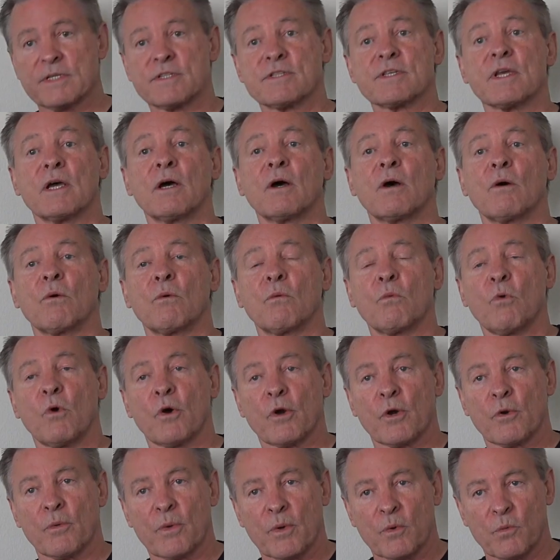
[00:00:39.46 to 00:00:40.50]
This is
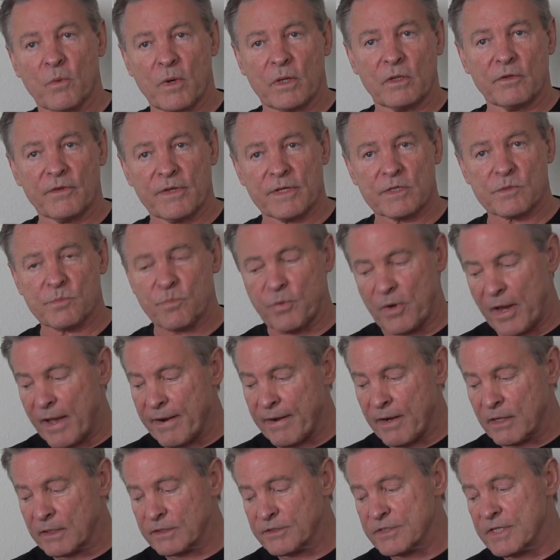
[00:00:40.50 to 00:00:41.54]
a water and
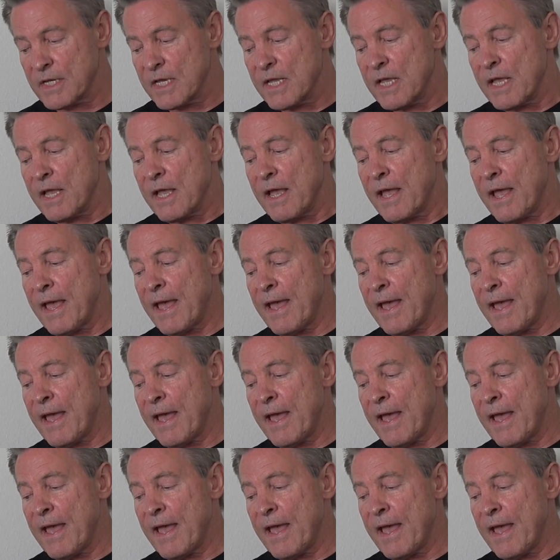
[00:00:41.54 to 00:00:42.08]
wellness product,